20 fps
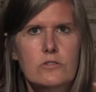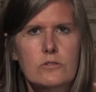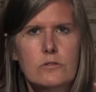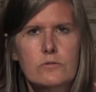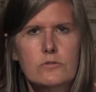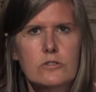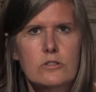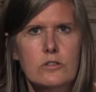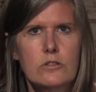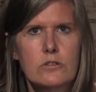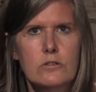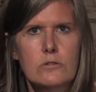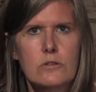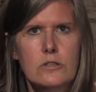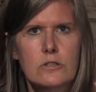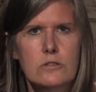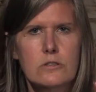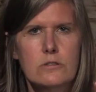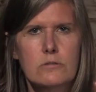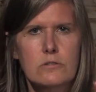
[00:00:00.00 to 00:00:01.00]
sort of two
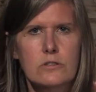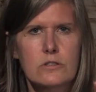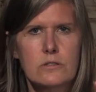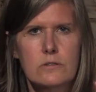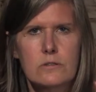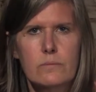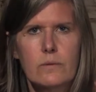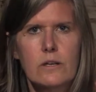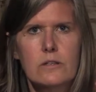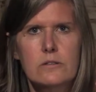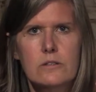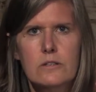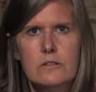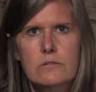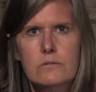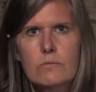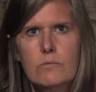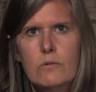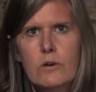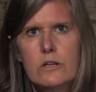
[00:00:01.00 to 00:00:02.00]
intuitions about
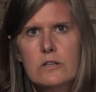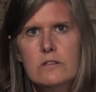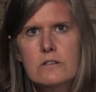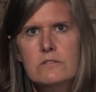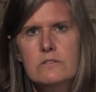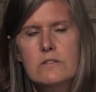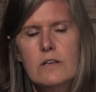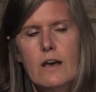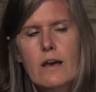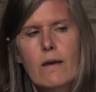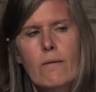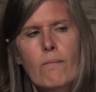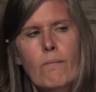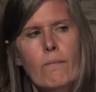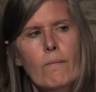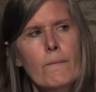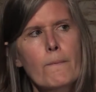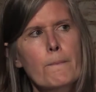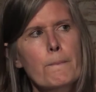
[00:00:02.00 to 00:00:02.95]
this. One is that